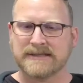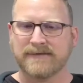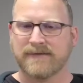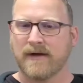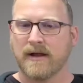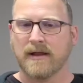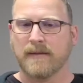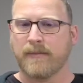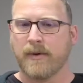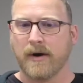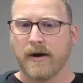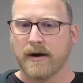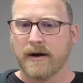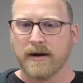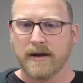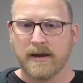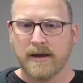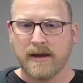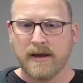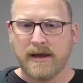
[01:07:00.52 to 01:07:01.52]
fall
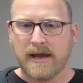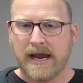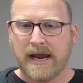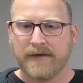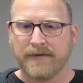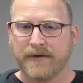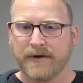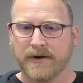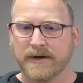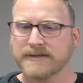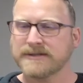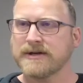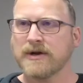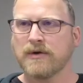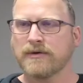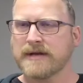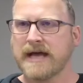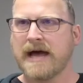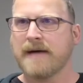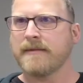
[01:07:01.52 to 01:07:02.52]
apart, and there is
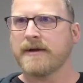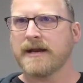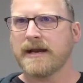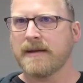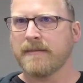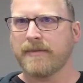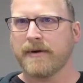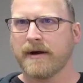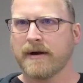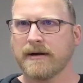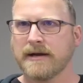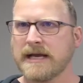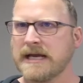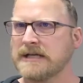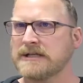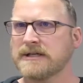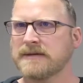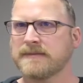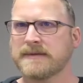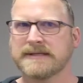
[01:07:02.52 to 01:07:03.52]
no dominant empire.
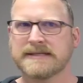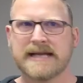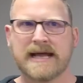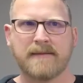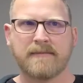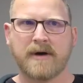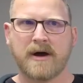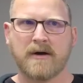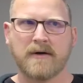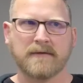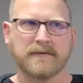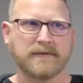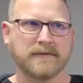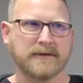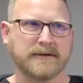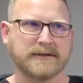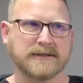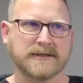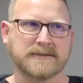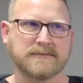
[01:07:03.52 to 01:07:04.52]
Egypt is not
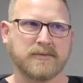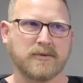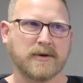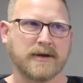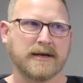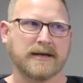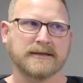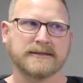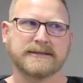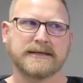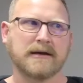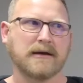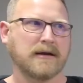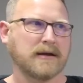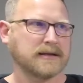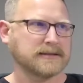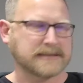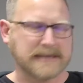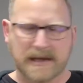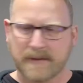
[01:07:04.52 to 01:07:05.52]
powerful at this point.
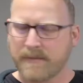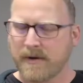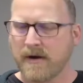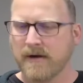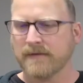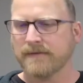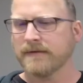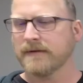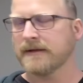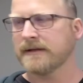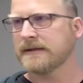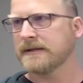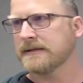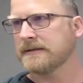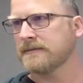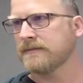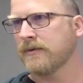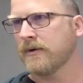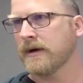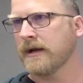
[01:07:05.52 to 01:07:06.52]
Assyria is not powerful at this
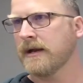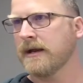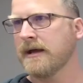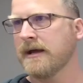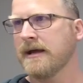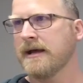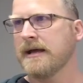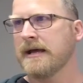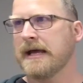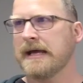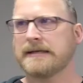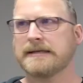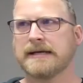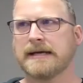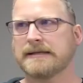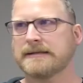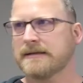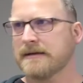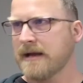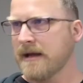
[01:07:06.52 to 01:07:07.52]
point.
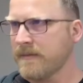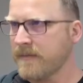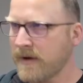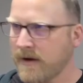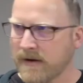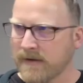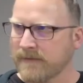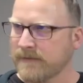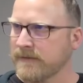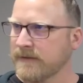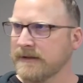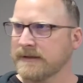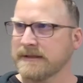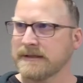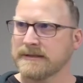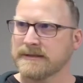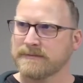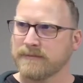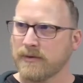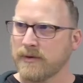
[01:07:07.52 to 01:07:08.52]
Hittites are not powerful at
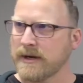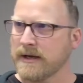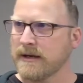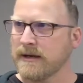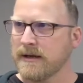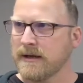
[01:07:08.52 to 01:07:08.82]
this point.